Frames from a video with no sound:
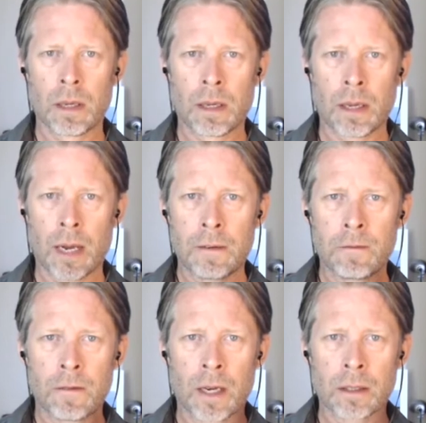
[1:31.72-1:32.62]
can in
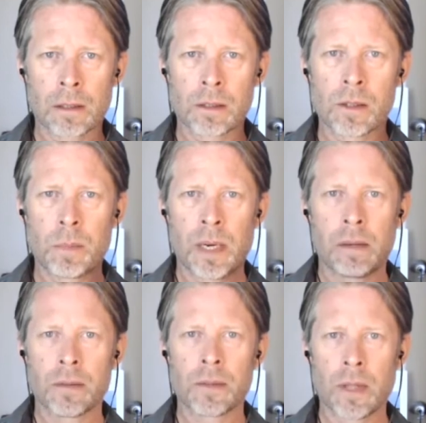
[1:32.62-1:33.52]
fact
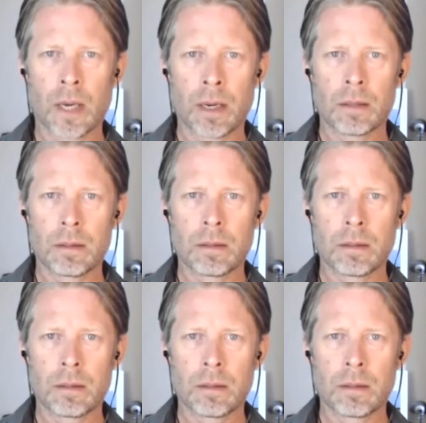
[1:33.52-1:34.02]
experience that